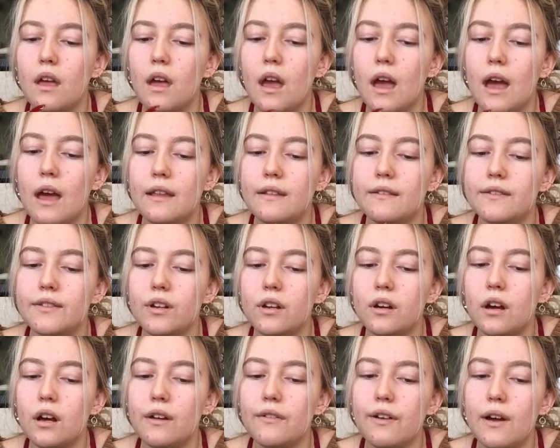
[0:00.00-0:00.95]
and
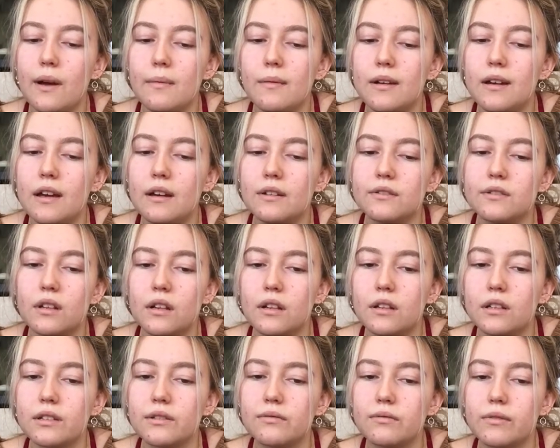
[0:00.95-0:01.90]
I've had my nails done
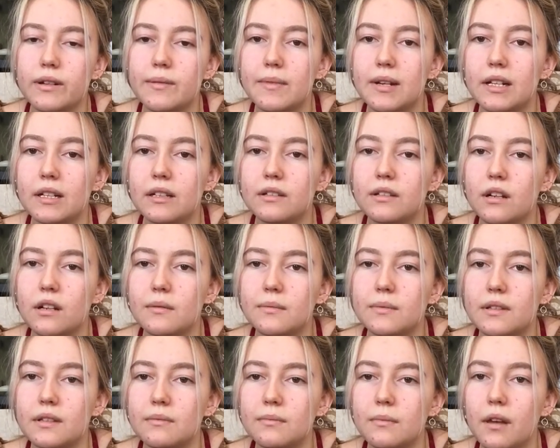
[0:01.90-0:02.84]
like three million
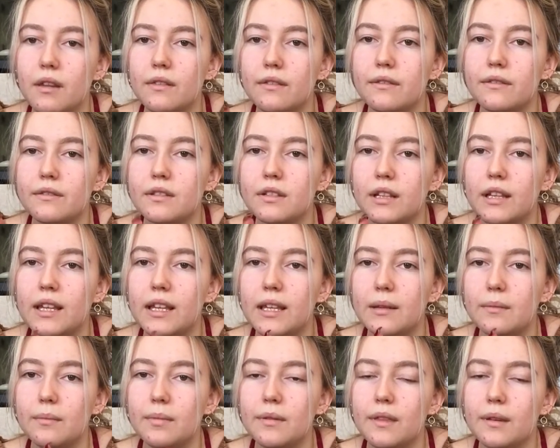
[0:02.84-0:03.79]
times this month to
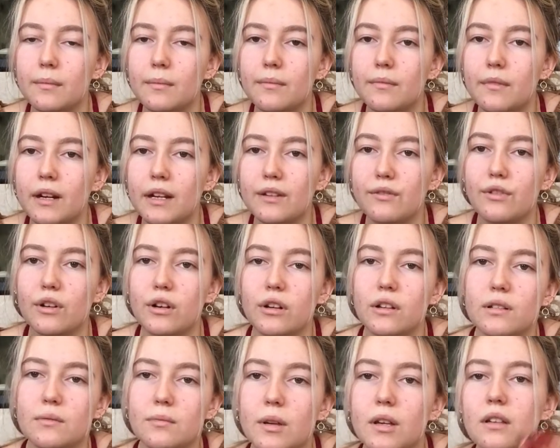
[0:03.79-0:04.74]
keep them ready for
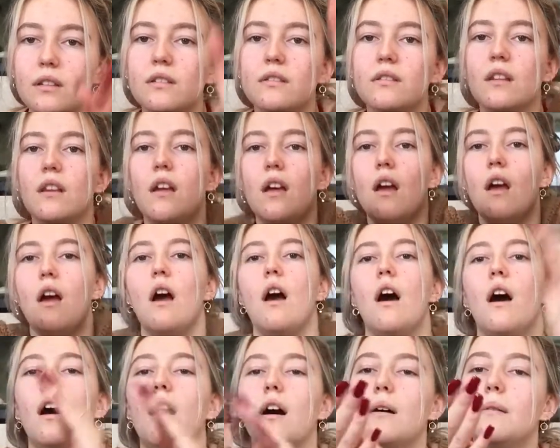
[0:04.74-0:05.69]
Christmas.
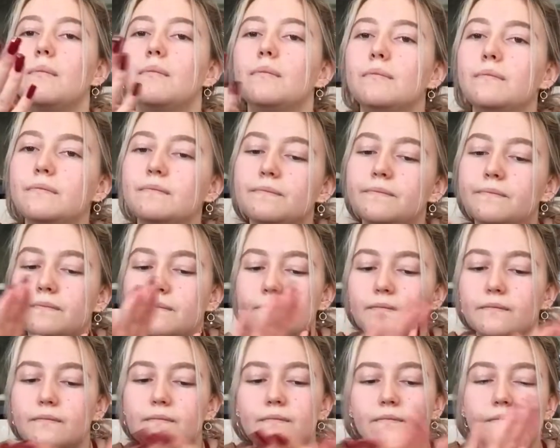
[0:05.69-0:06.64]
Um,
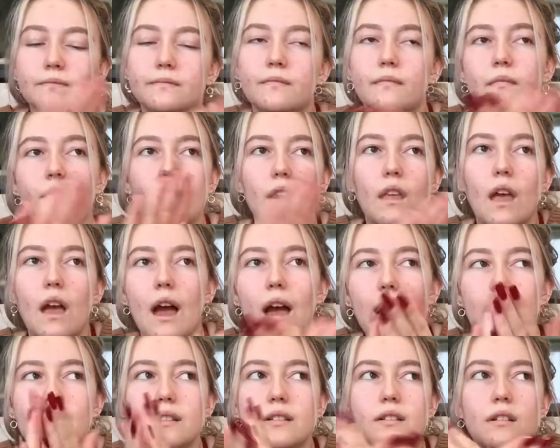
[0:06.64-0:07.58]

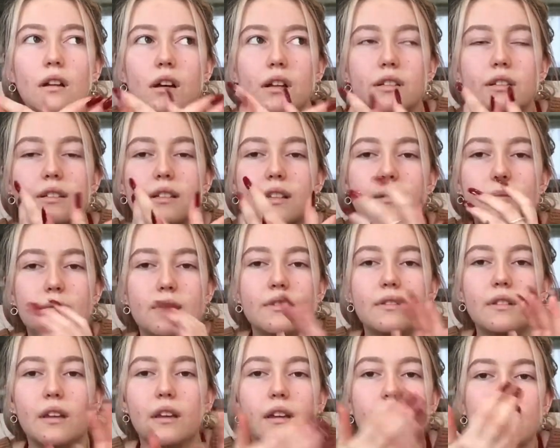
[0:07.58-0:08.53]
and I just keep
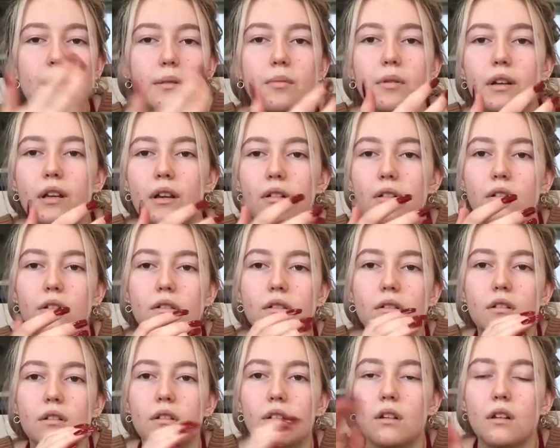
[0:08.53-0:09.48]
using it, keep putting it on.
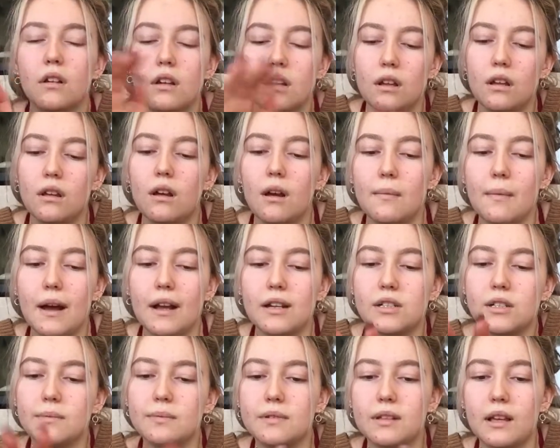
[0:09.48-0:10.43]
I'm
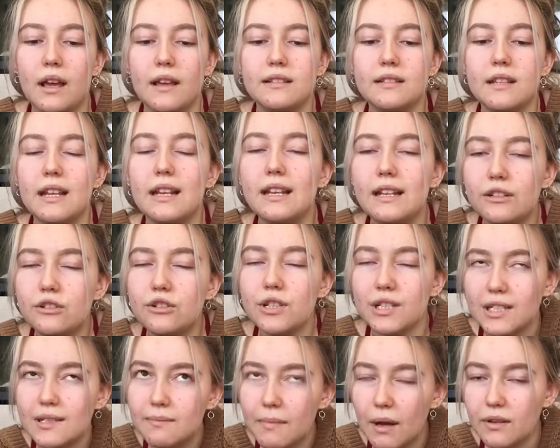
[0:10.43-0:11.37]
actually obsessed. It literally
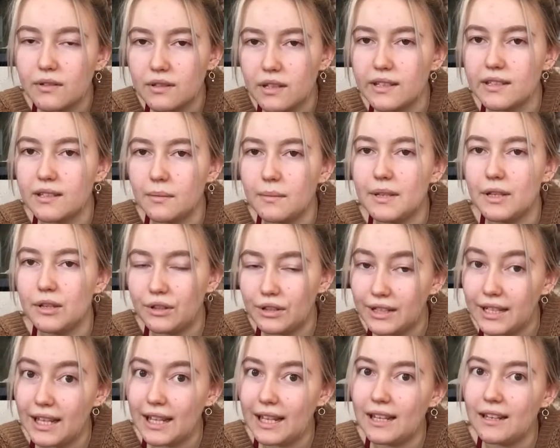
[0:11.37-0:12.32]
smells like something you
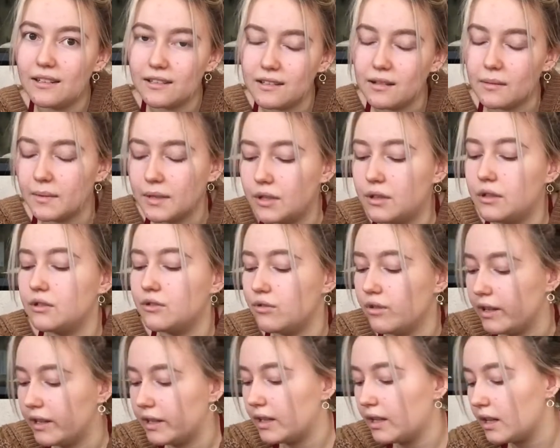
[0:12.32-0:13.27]
could eat, something you could
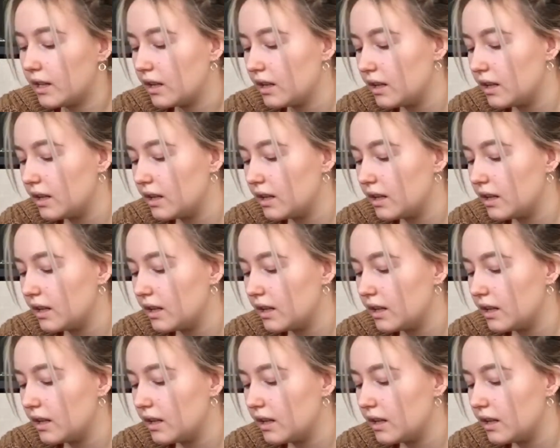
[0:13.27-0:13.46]
drink